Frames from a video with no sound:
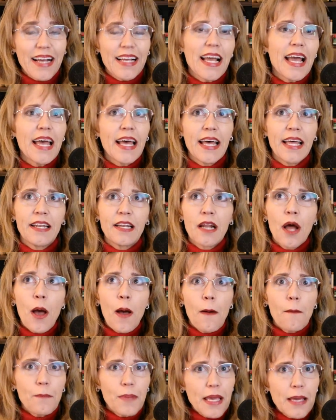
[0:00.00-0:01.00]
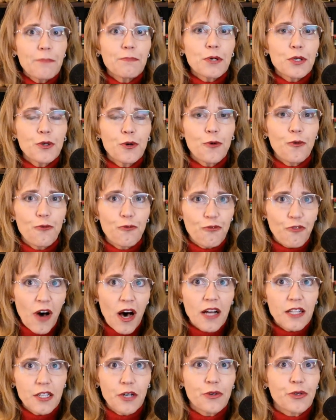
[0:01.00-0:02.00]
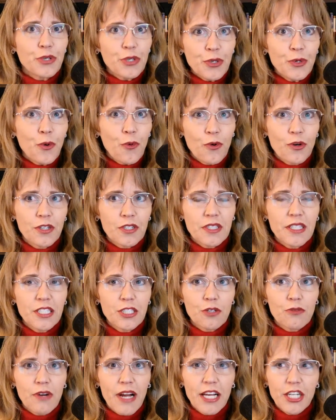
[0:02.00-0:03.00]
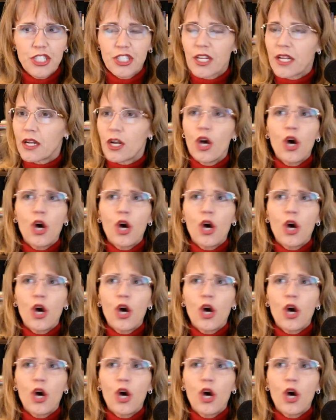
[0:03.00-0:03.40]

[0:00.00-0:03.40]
And people who follow good orderly direction